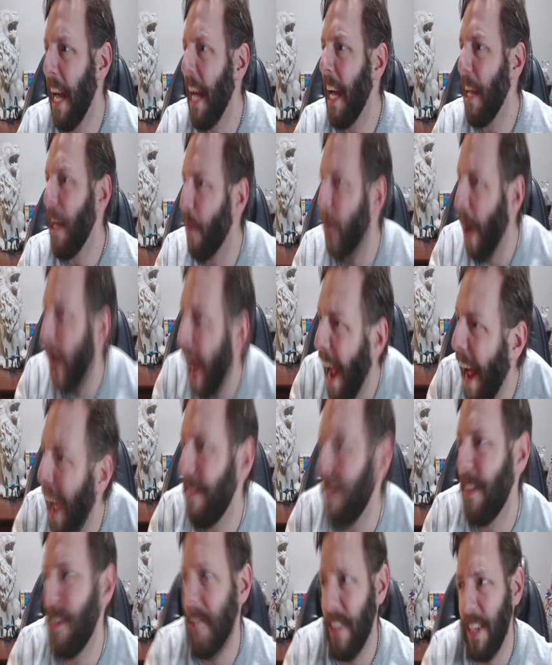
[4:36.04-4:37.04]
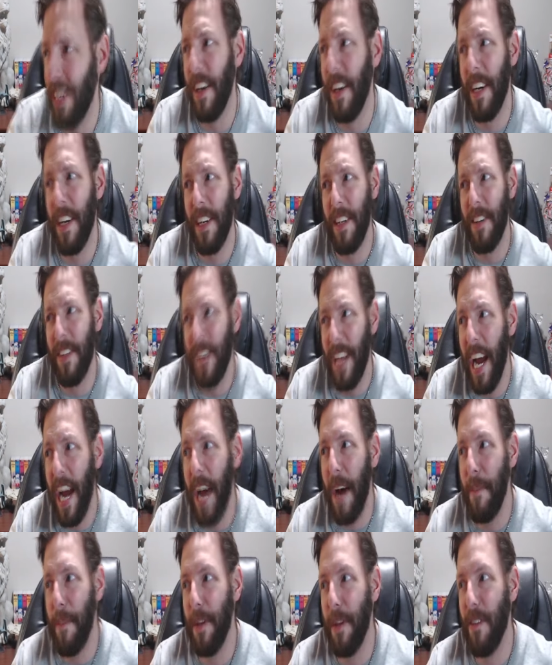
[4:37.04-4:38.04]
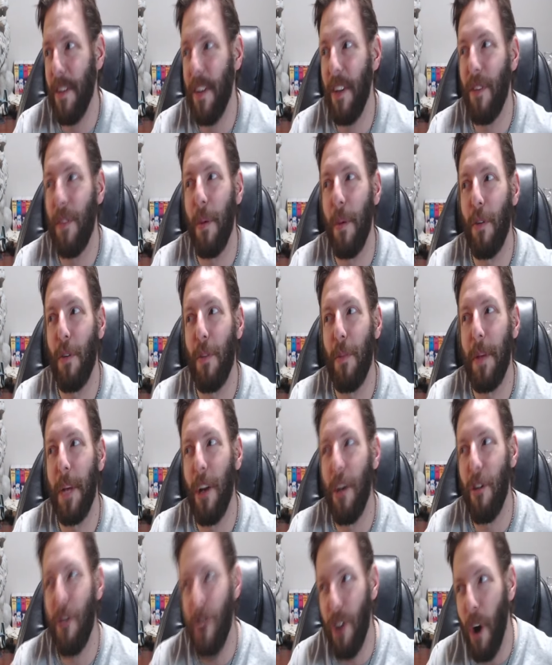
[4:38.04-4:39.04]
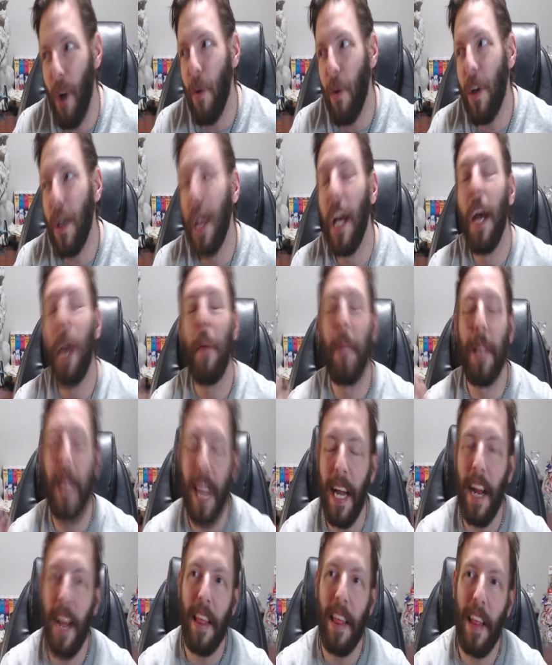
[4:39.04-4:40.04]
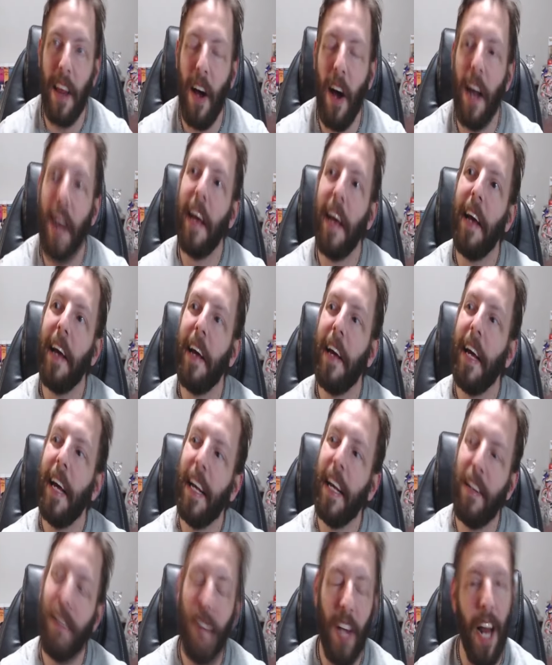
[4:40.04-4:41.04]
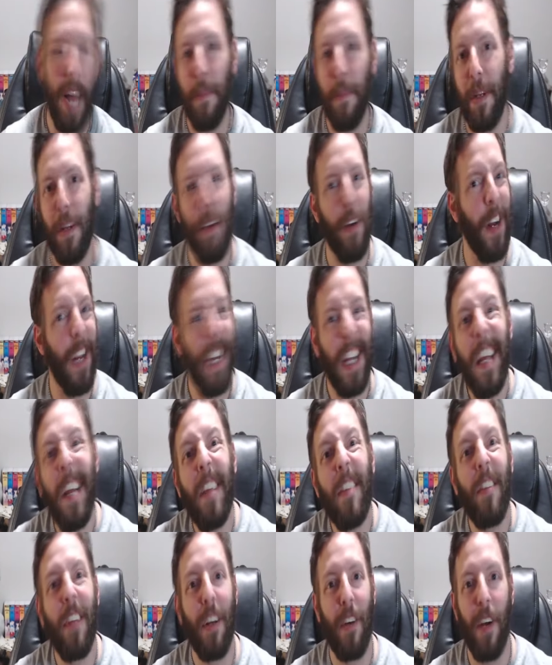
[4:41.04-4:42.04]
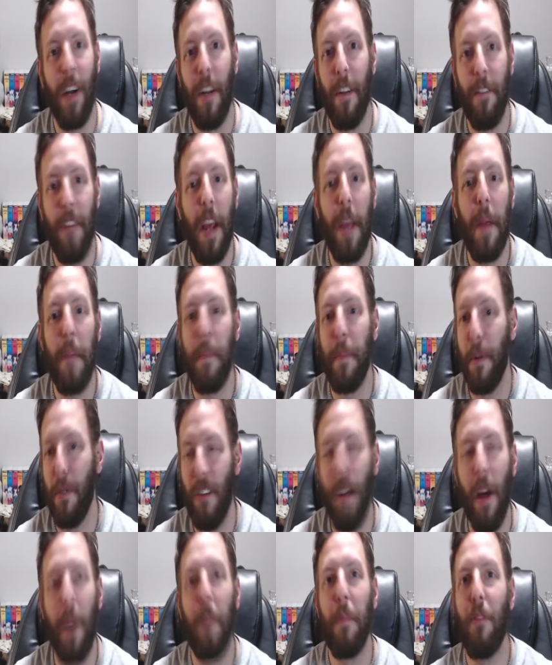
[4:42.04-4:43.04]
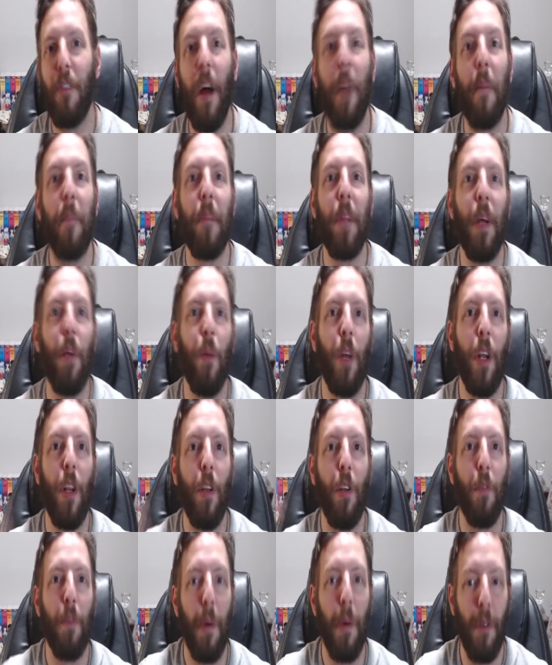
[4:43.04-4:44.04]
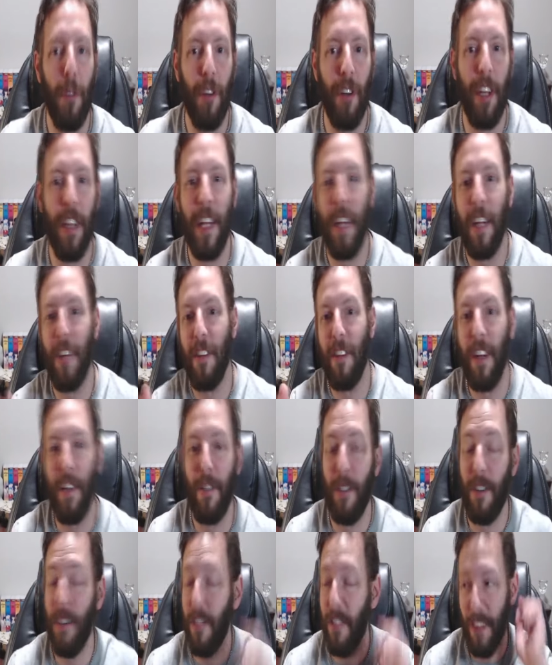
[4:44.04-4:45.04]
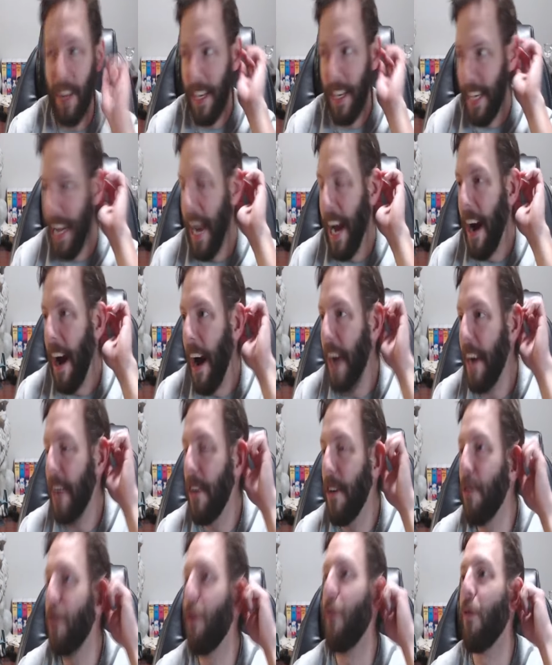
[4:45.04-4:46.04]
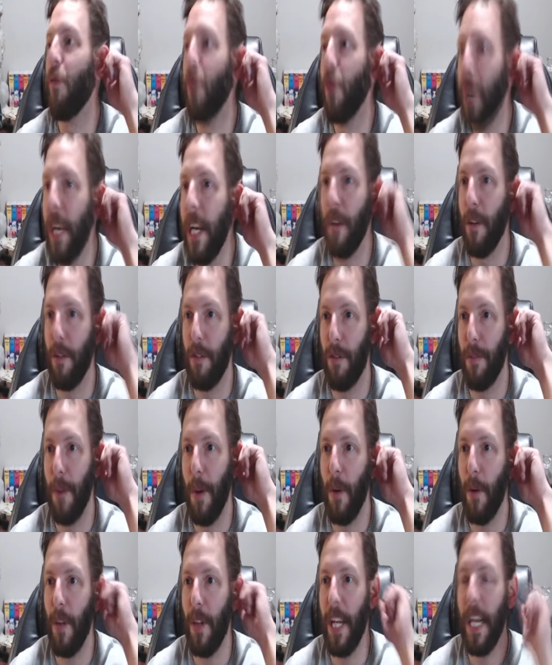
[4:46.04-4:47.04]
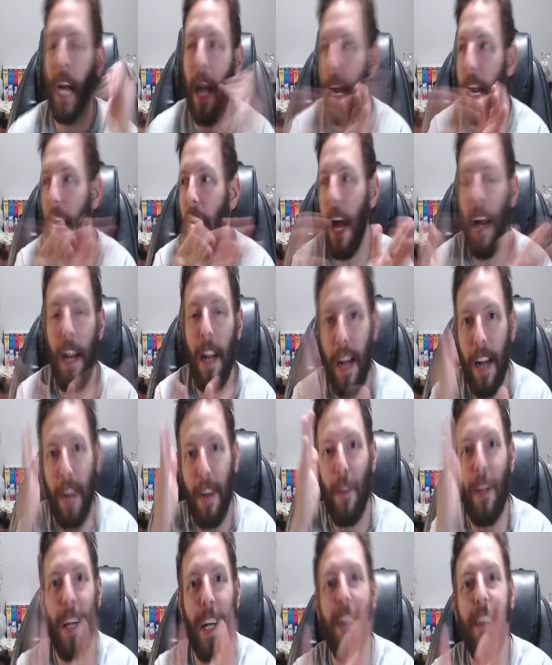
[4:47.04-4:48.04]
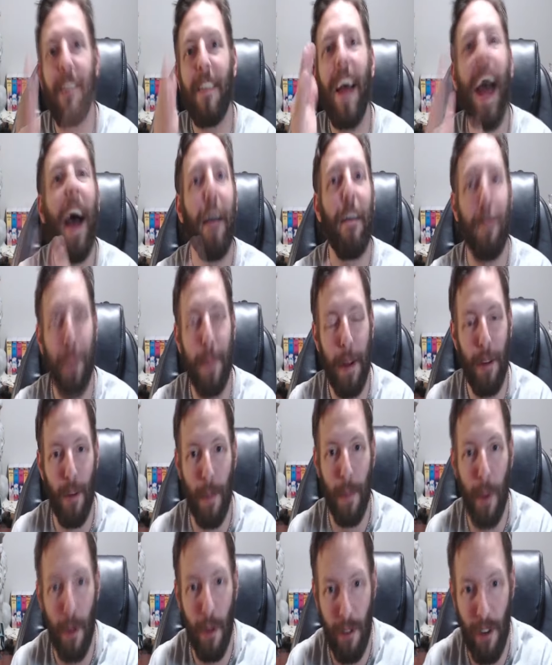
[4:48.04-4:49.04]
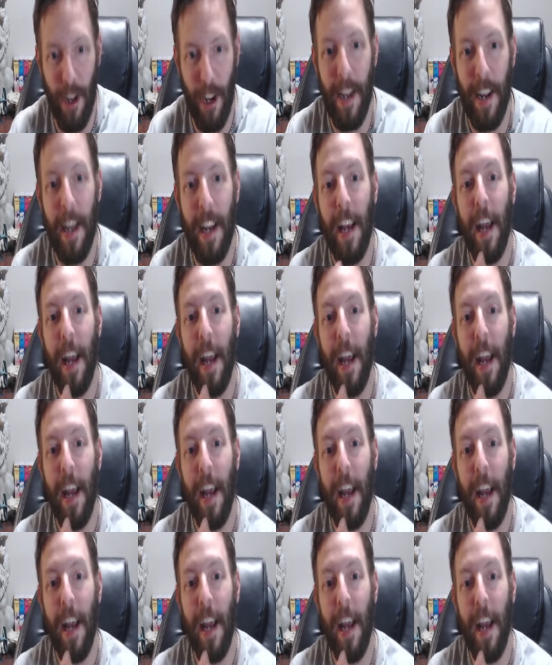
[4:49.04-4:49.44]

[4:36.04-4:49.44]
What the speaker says: you have a cigarette in your yap. Is this supposed to be a joke? But then I thought, it's got to be an e-cigarette, a vape, or something, one of those bullshit things. And even she's like, yeah, I could use a real smoke. Like, I don't like this half-measure bullshit.